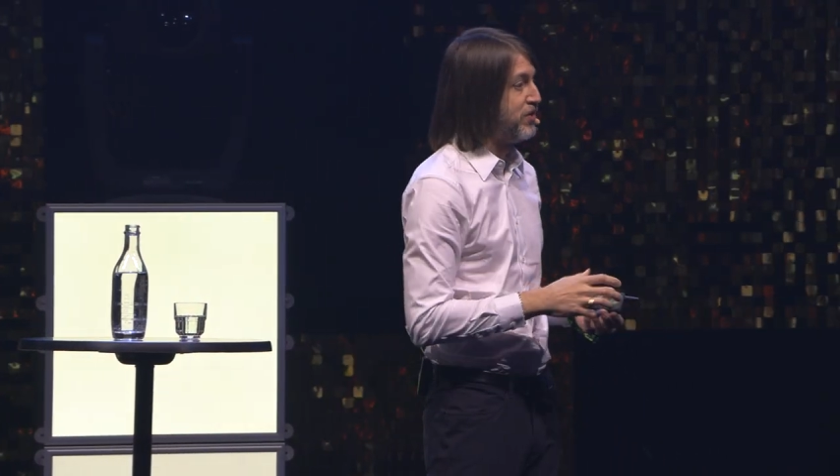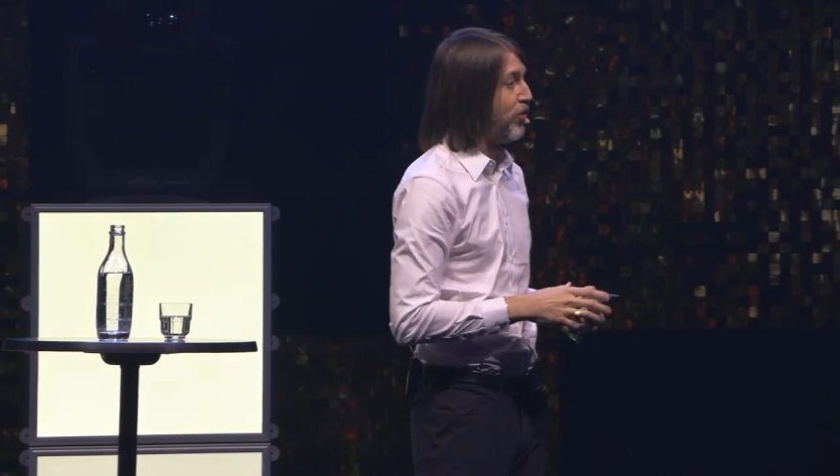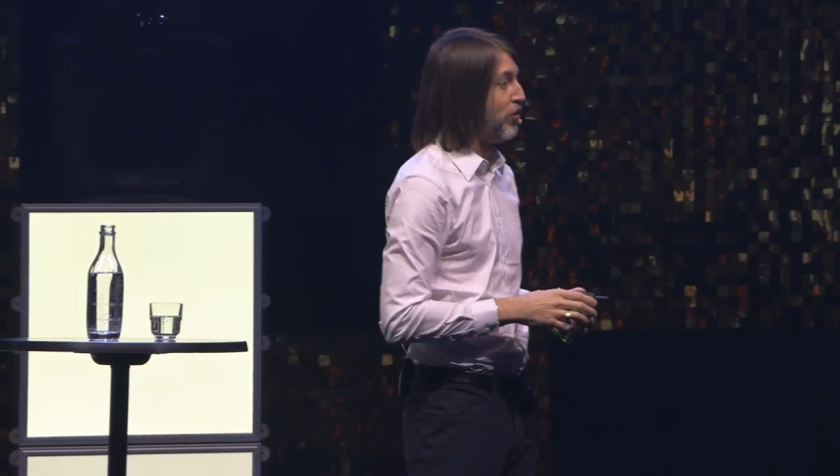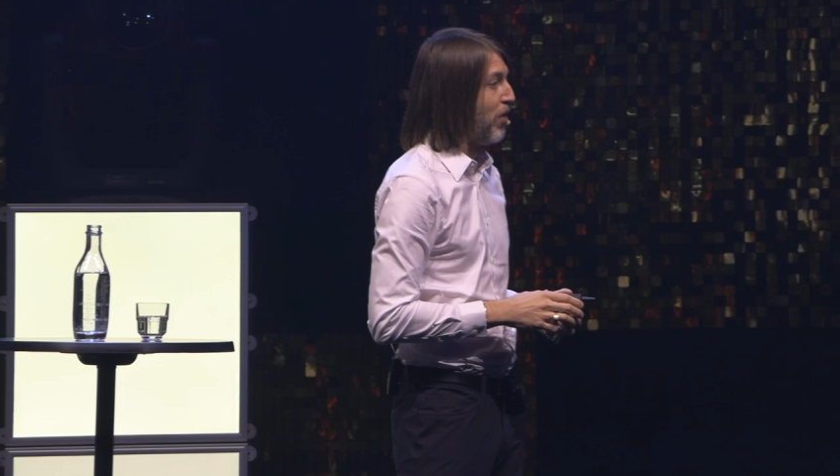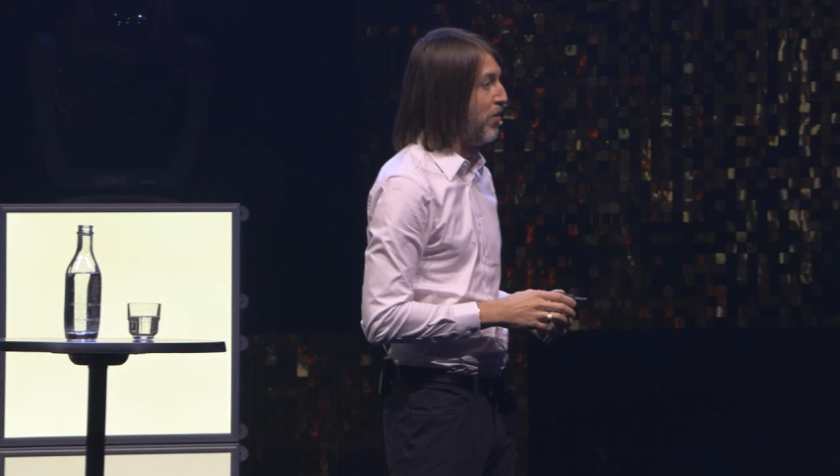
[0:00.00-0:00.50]

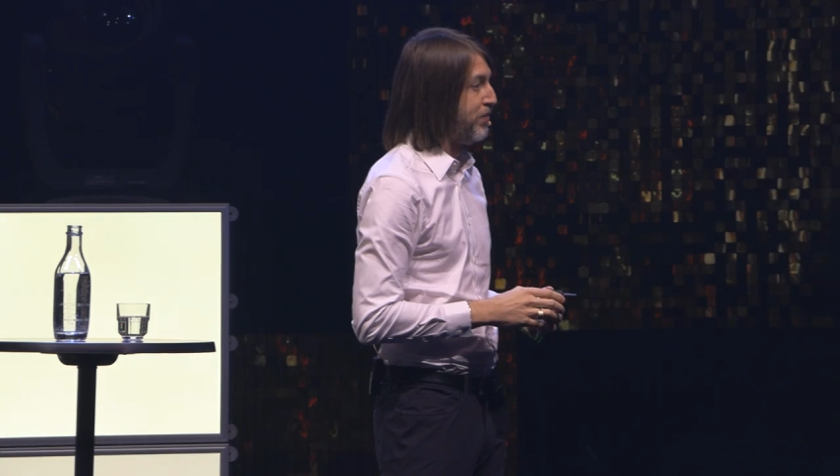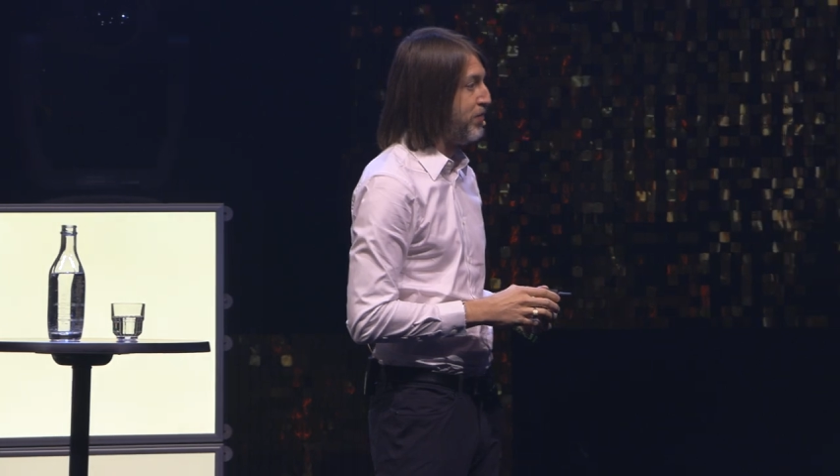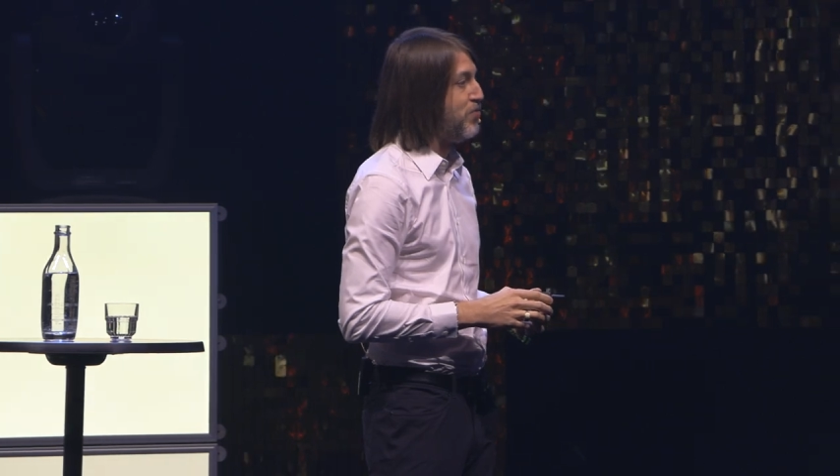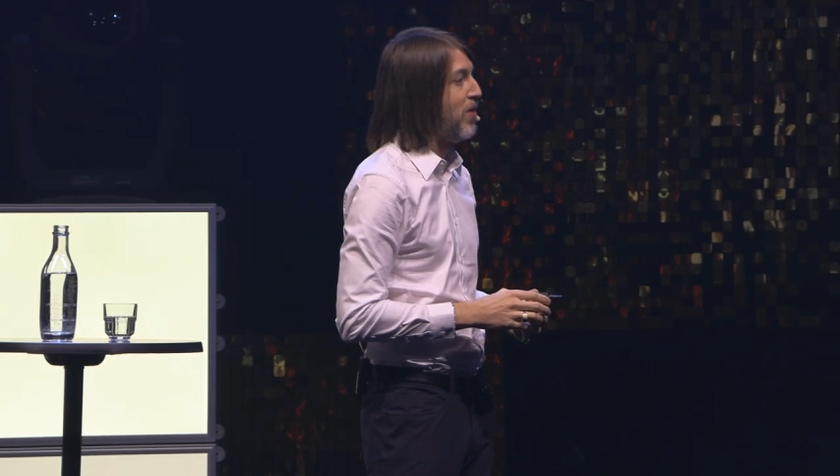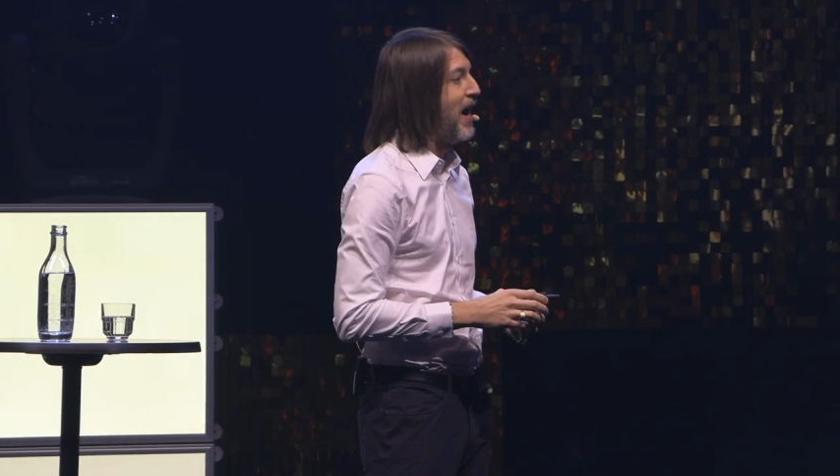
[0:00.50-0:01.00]
for growth
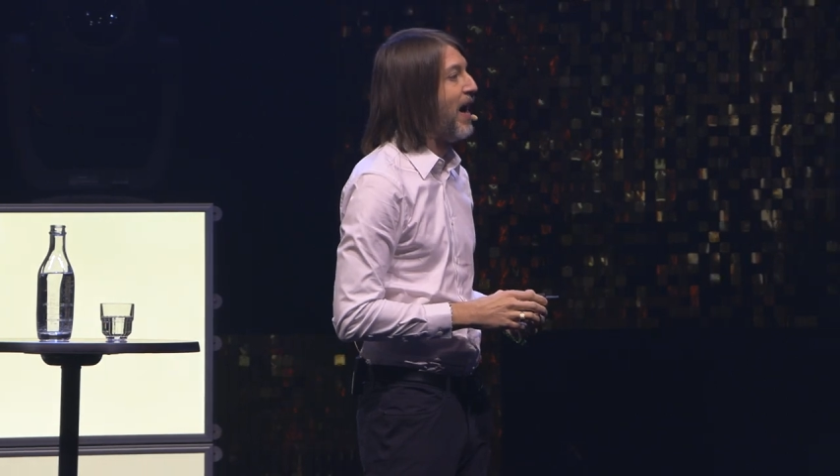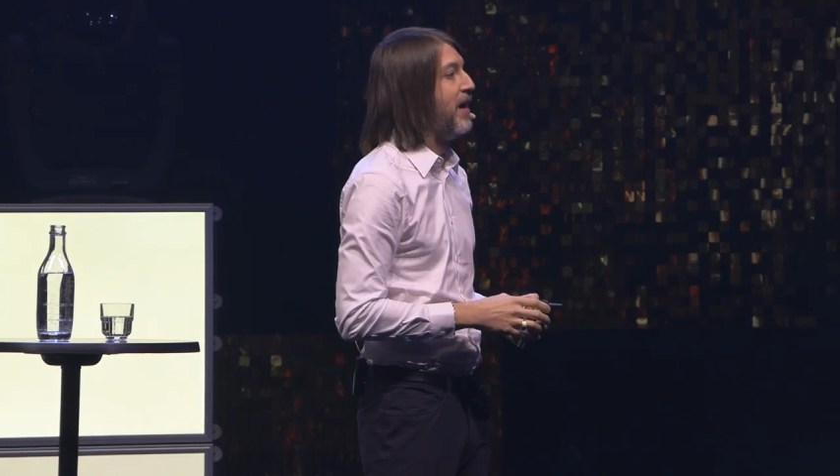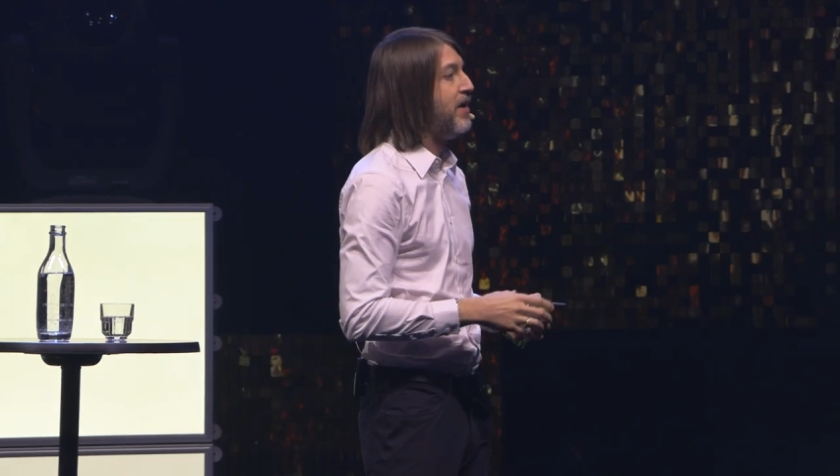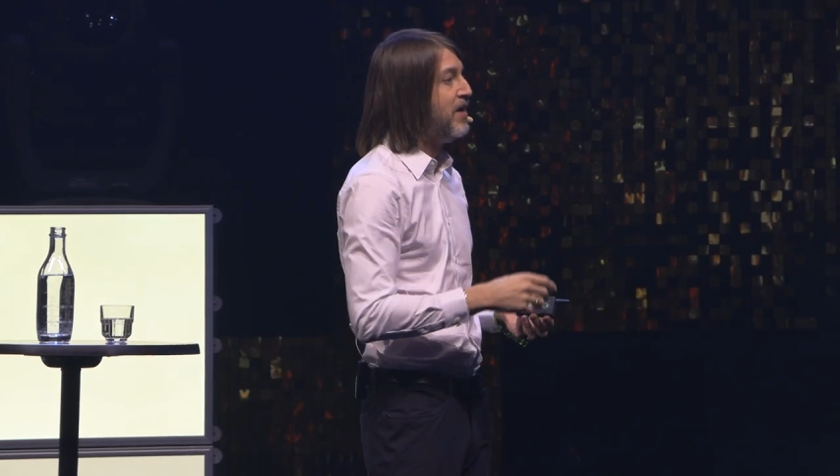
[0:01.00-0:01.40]
too high.